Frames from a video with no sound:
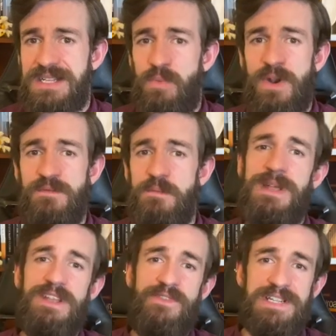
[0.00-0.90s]
One of the
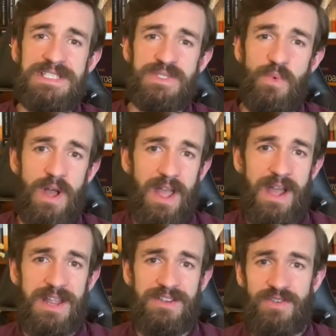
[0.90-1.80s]
many reasons why
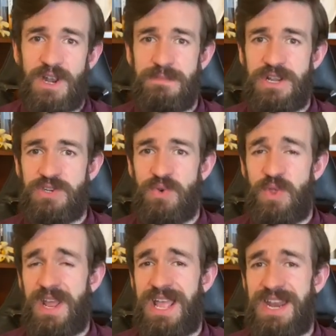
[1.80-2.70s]
I try to make sure that
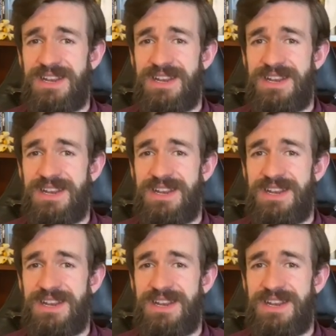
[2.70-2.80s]
I get